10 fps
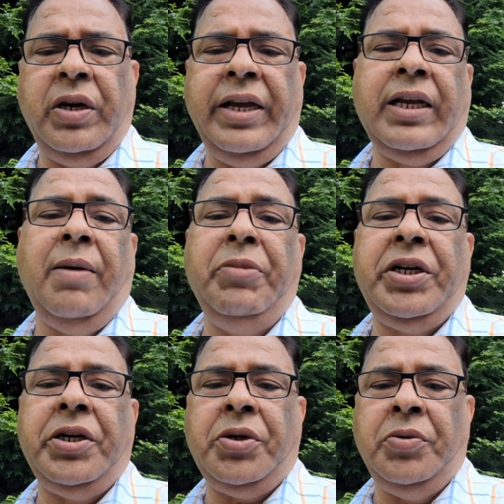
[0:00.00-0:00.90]
like
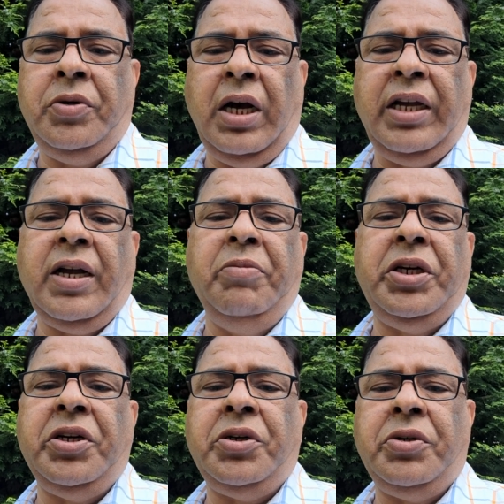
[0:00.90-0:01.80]
committed to, I
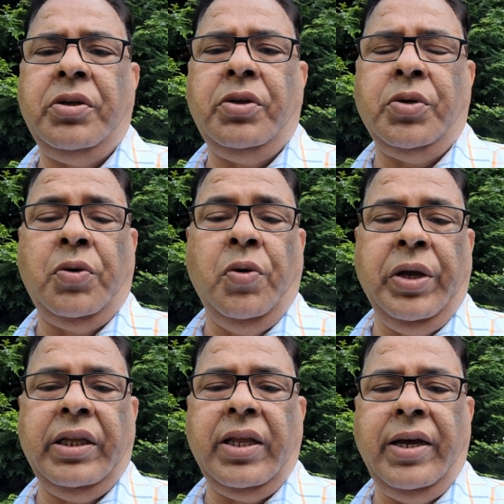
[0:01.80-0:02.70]
committed to
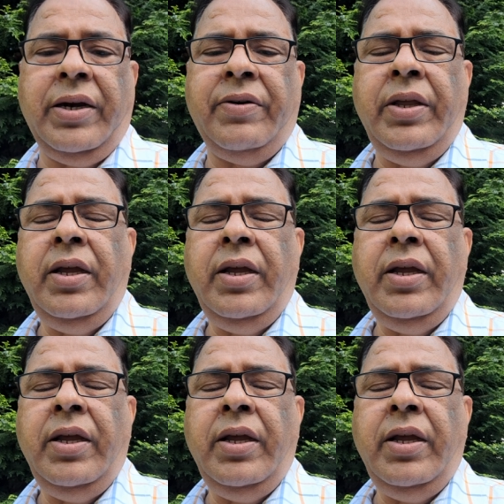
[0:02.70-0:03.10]
going there,